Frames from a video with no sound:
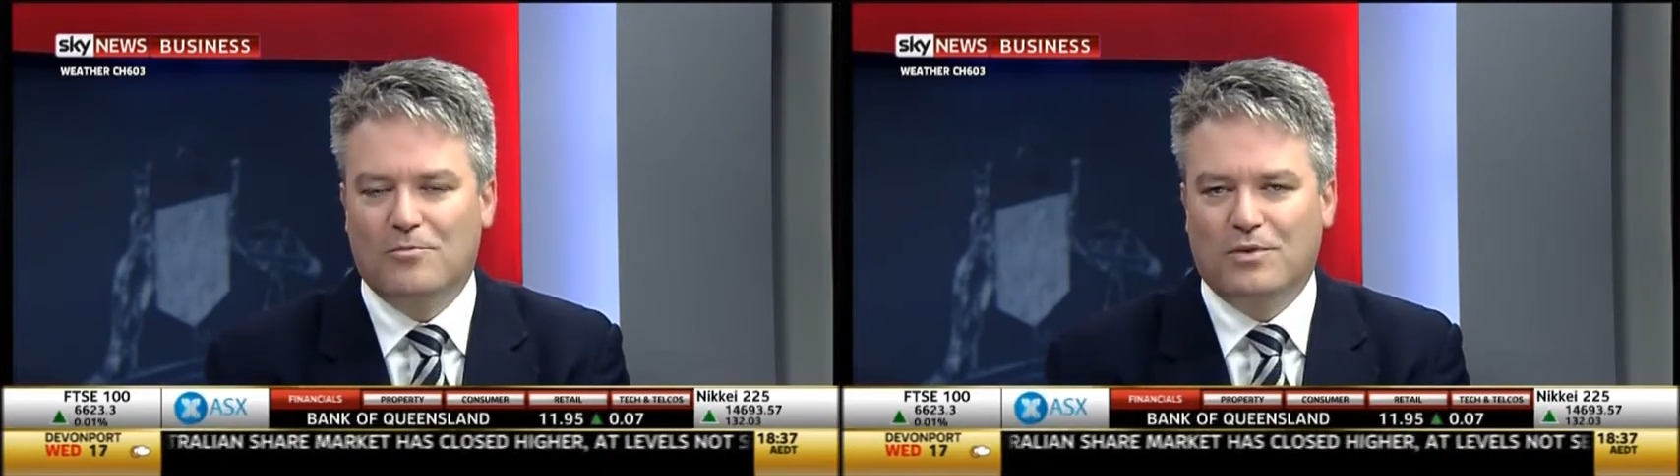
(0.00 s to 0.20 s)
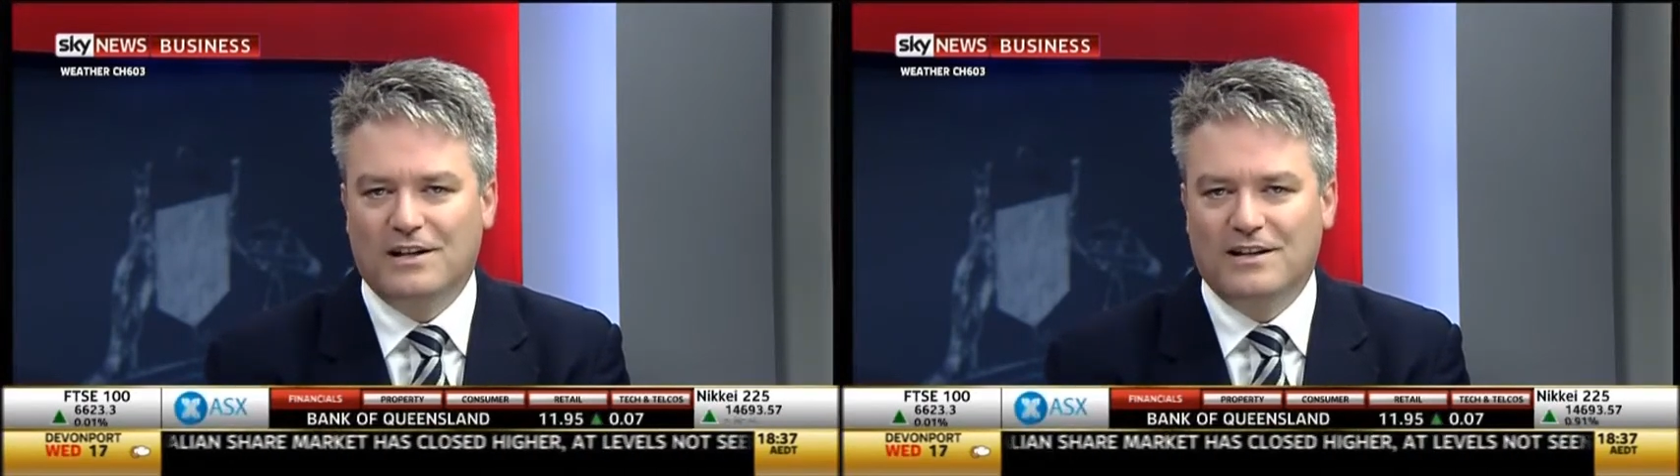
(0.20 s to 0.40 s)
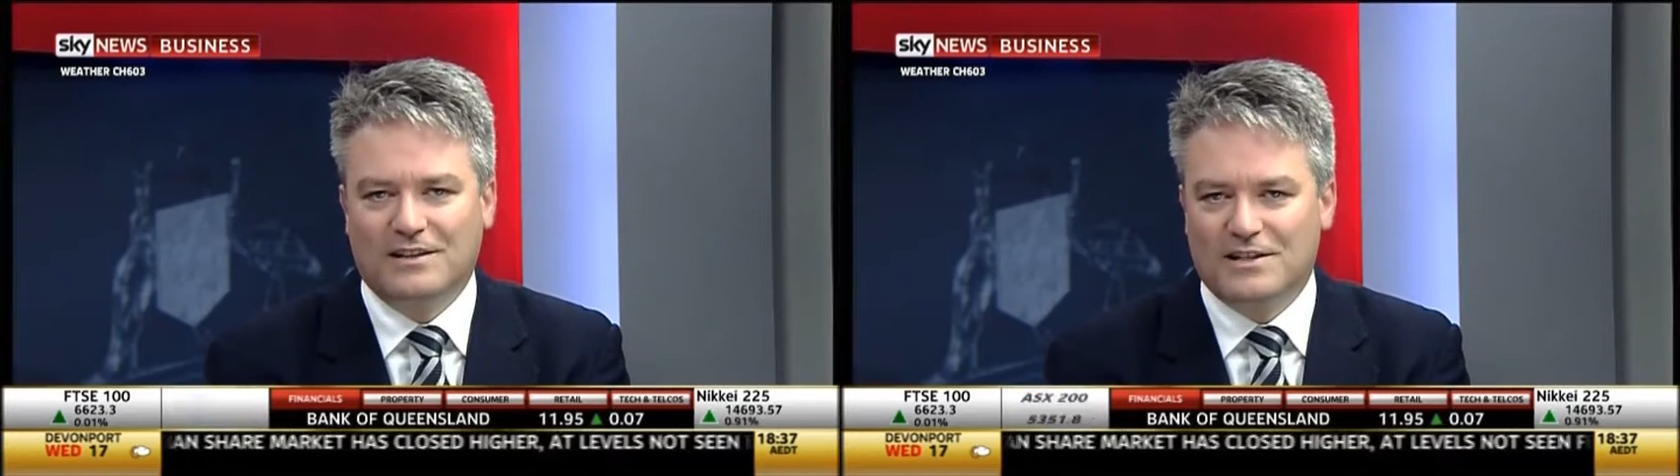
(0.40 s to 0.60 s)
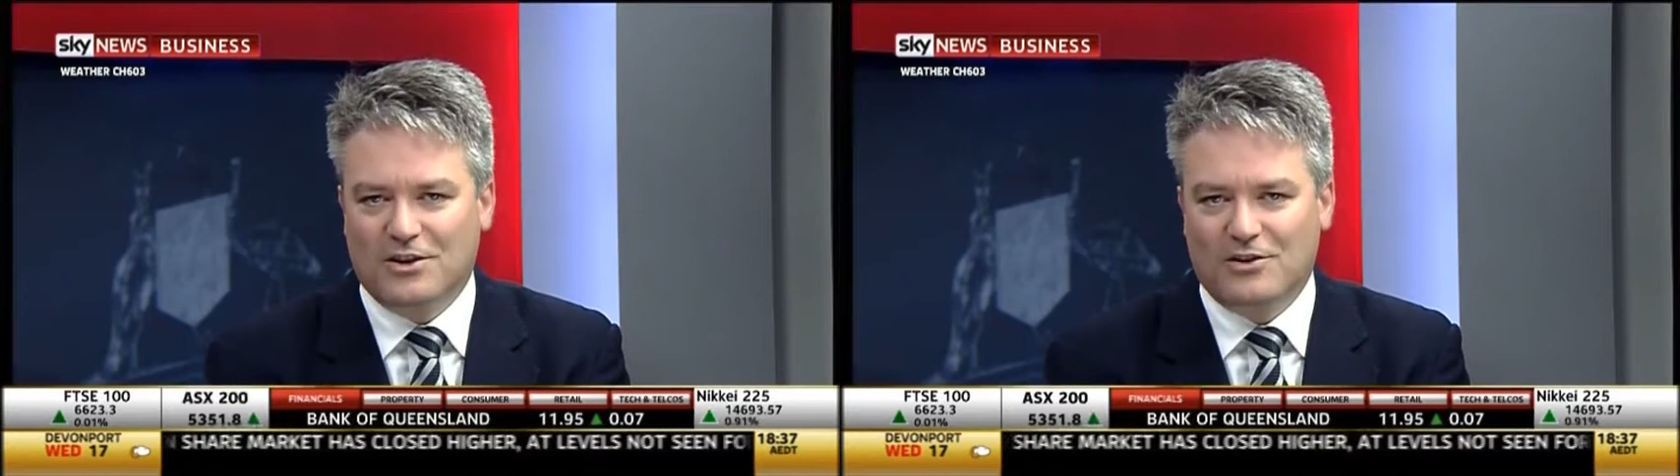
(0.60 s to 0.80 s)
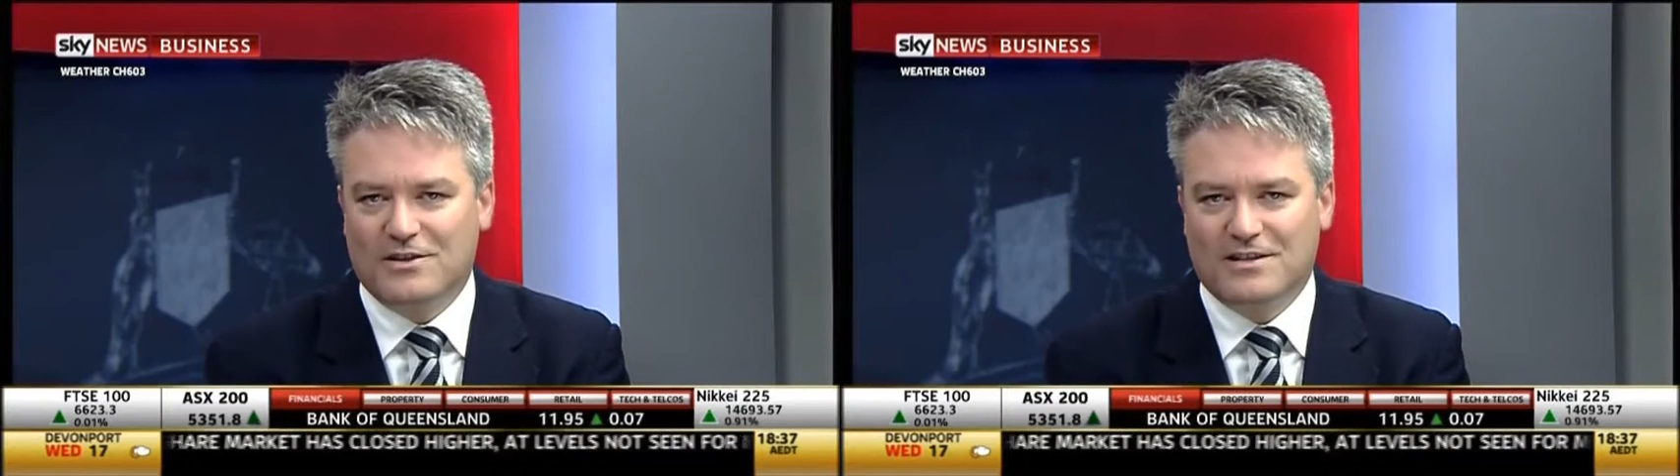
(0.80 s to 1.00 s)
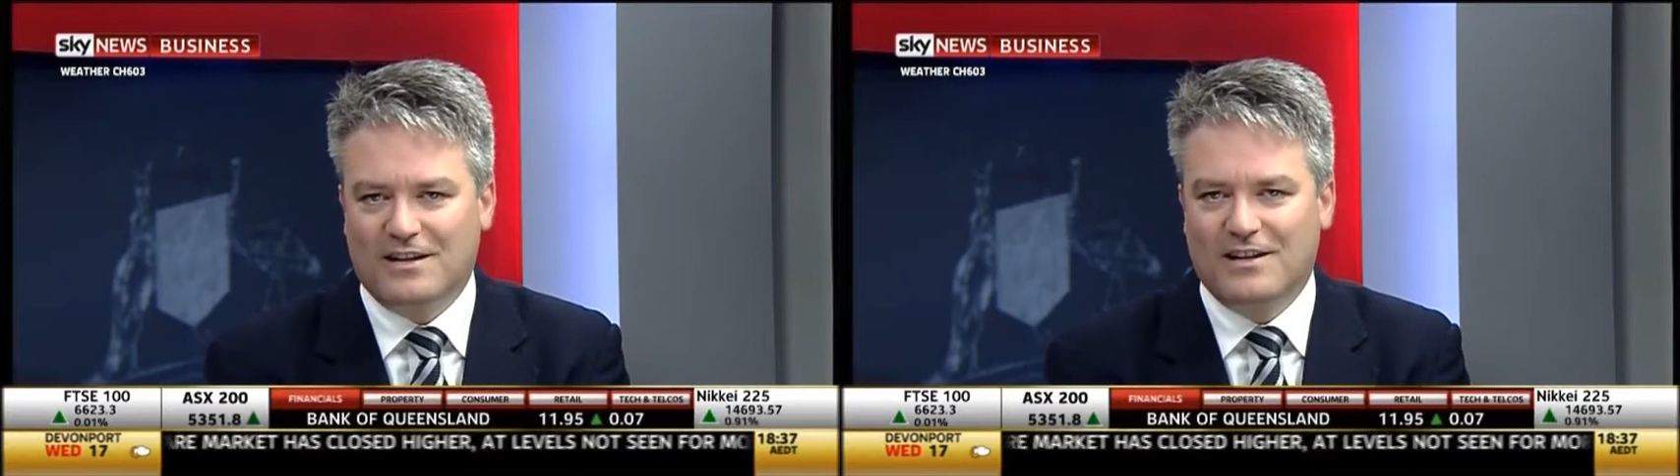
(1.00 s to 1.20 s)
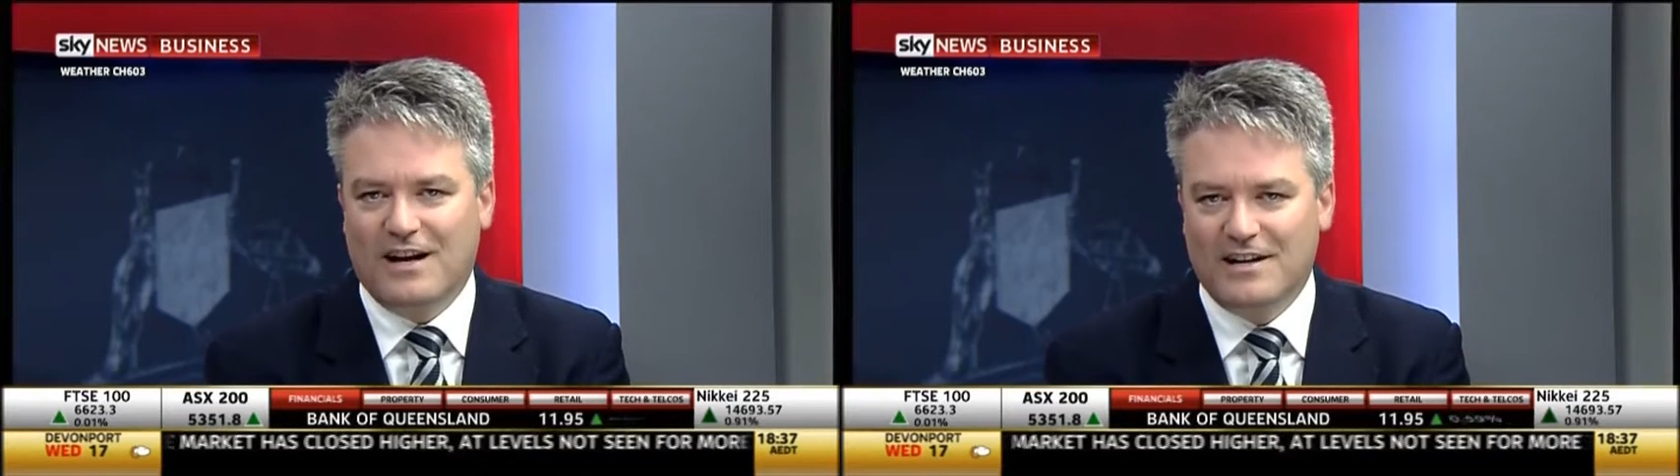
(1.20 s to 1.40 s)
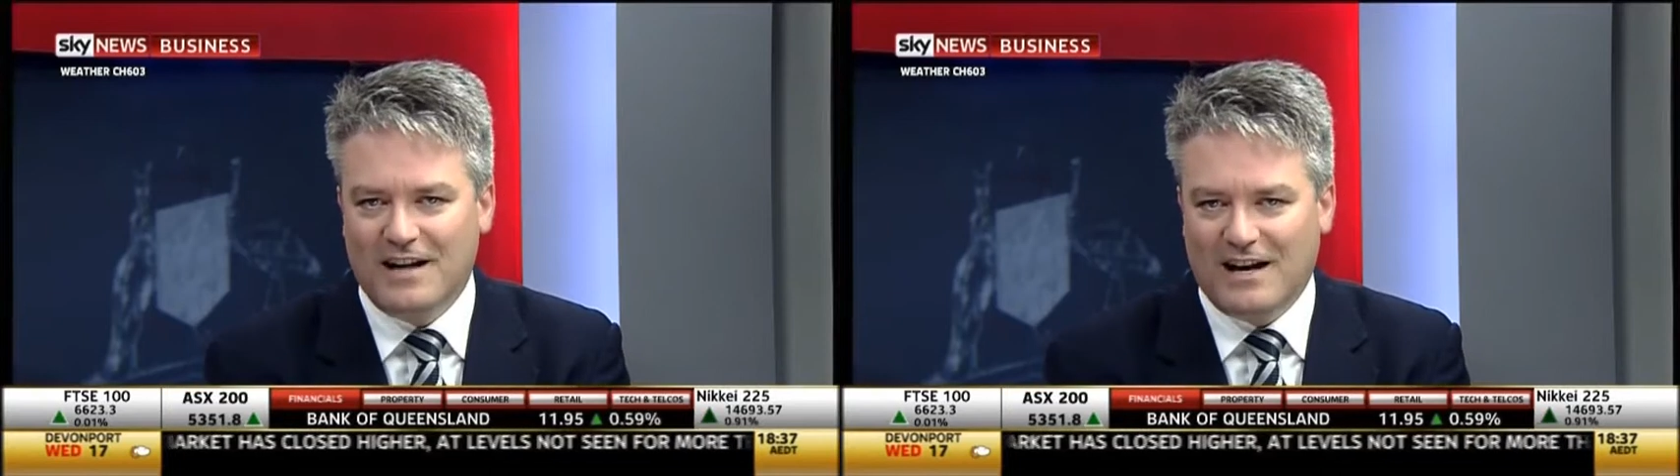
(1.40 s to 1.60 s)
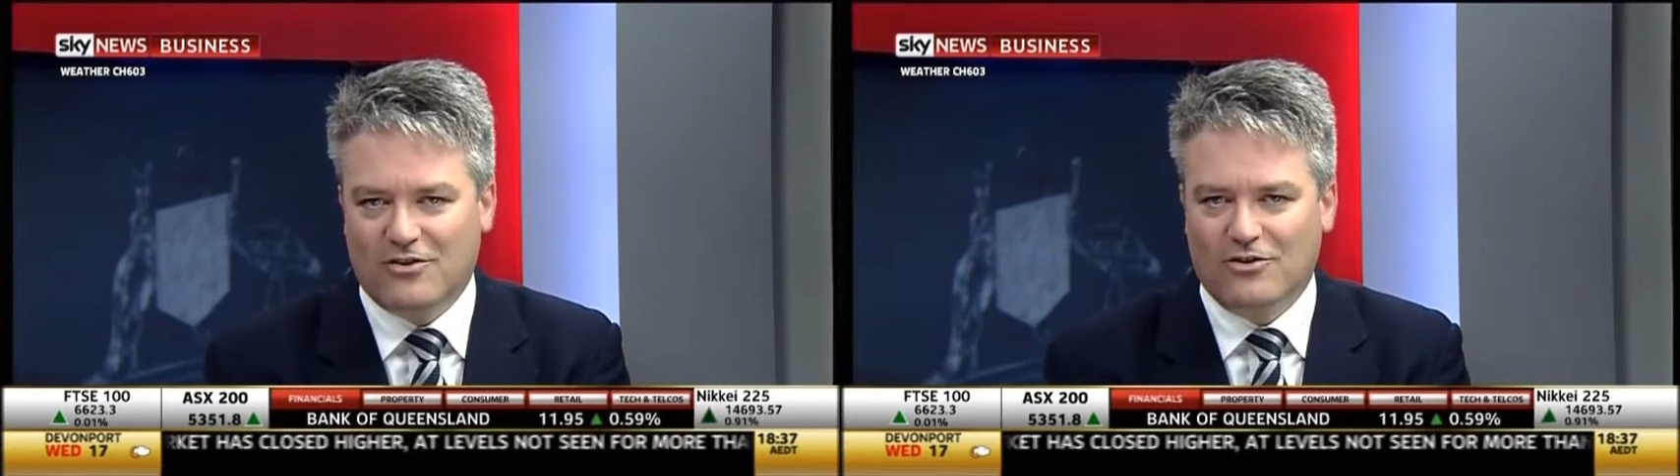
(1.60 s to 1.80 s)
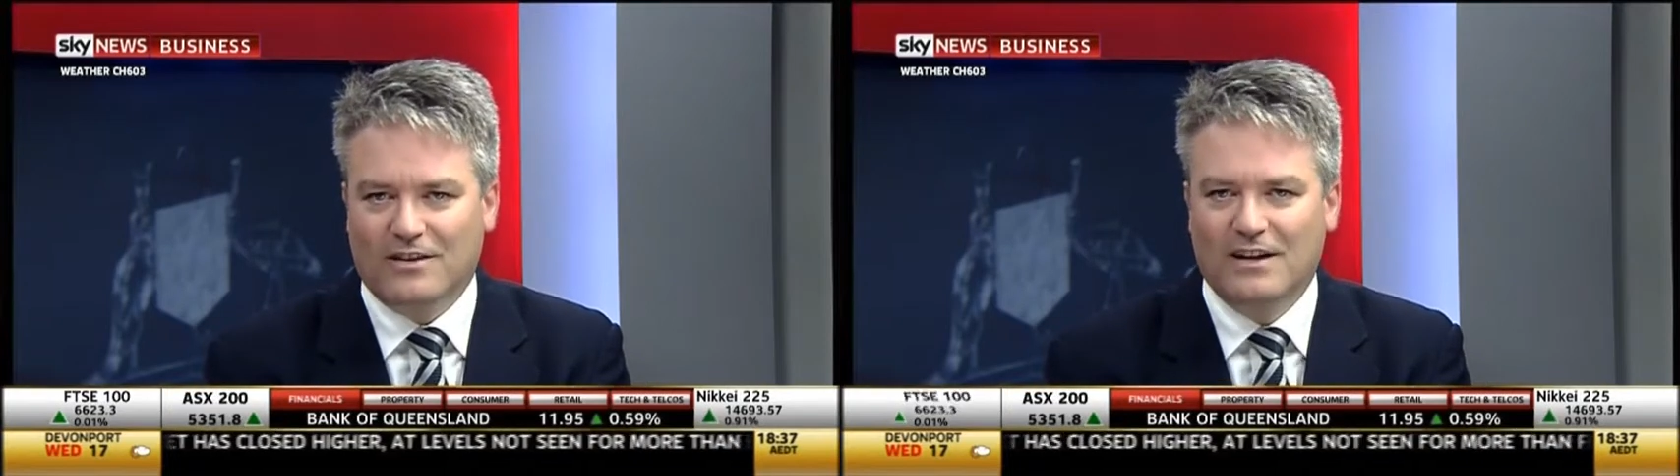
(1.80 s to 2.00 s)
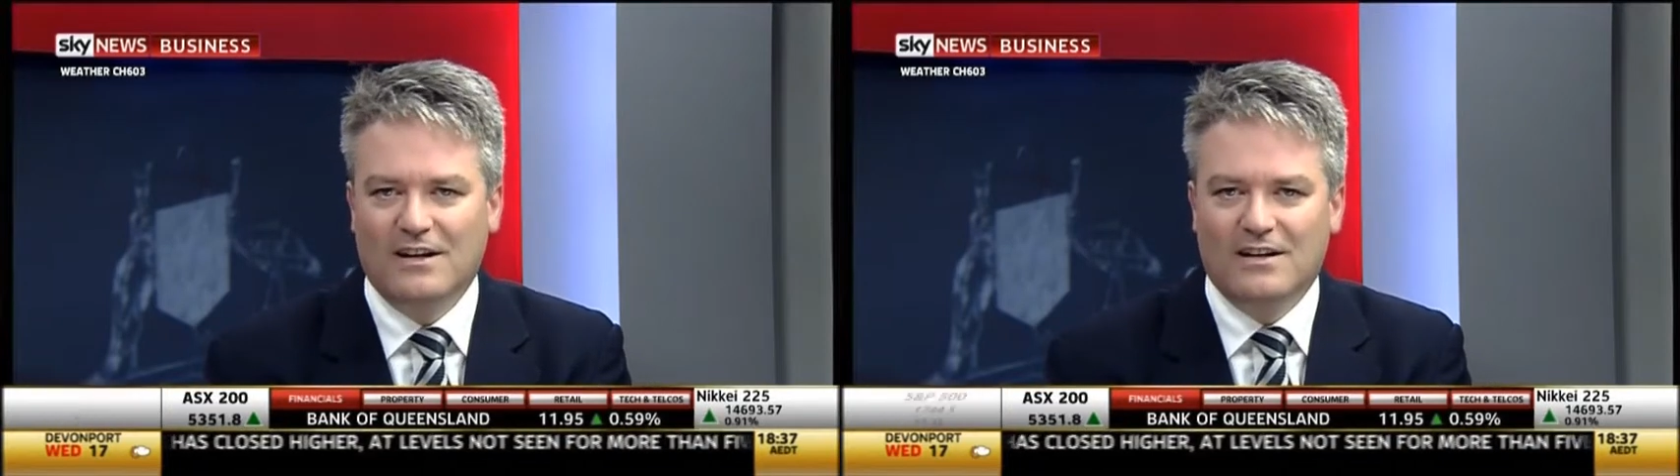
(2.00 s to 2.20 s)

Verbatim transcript: completely dishonest uh, and inaccurate.